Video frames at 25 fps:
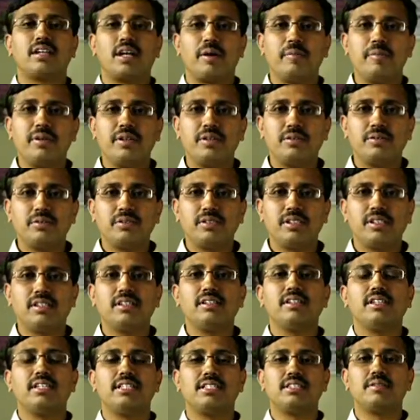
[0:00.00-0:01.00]
heads and shoulders
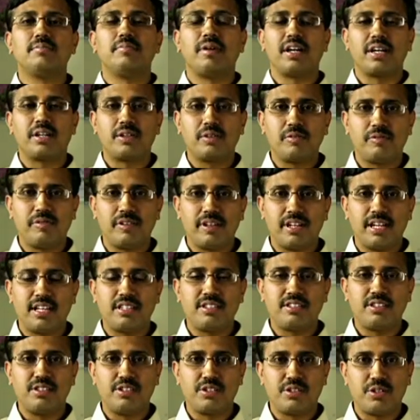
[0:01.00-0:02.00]
interviews that you
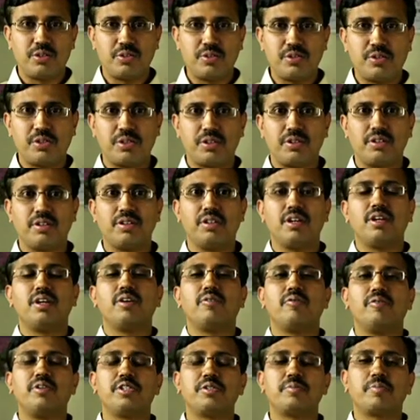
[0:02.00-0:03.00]
might do in
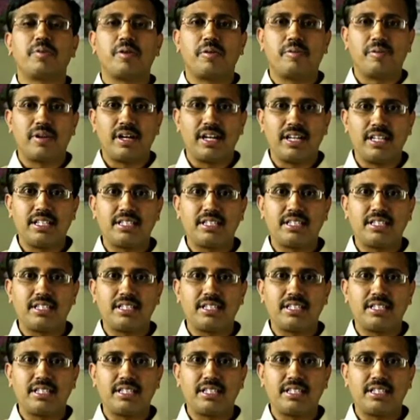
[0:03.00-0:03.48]
offices.